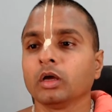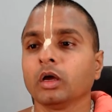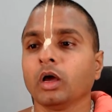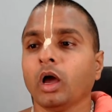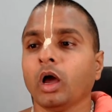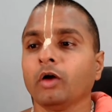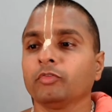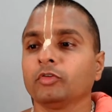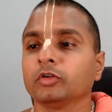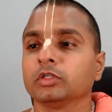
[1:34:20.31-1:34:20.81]

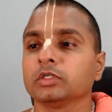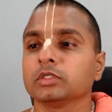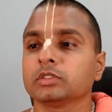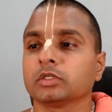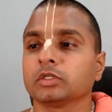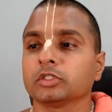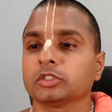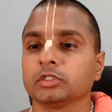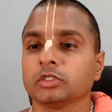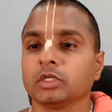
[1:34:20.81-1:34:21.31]
After this,
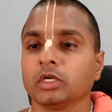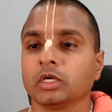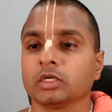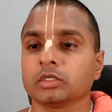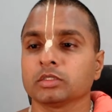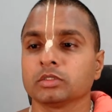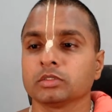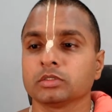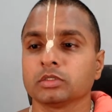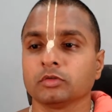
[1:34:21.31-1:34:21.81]
Krishnadas,
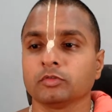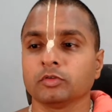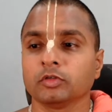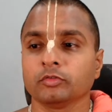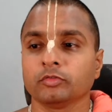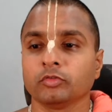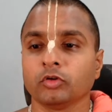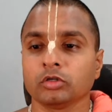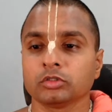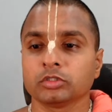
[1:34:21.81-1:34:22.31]
the servant of
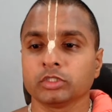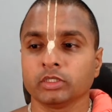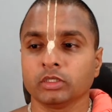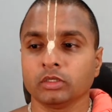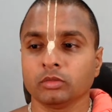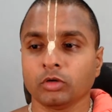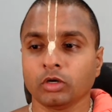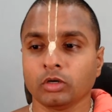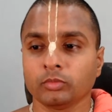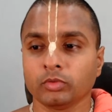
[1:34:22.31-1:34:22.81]
Lord Chaitanya
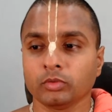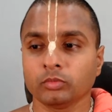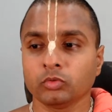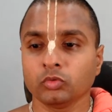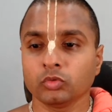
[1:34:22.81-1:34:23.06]
Mahaprabhu,